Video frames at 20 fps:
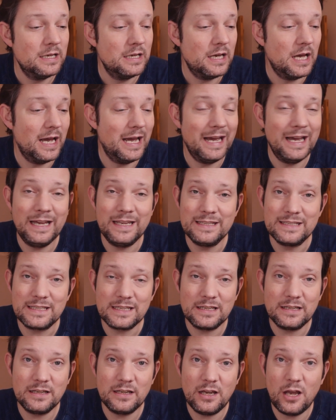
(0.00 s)
and
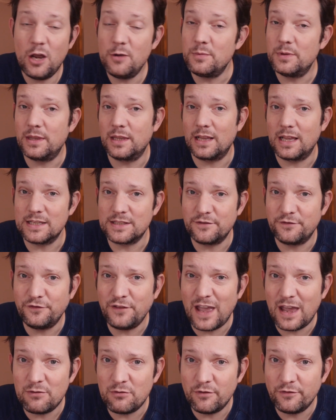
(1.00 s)
I hope you think that's a
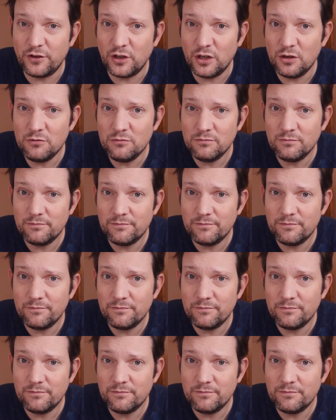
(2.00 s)
fair review.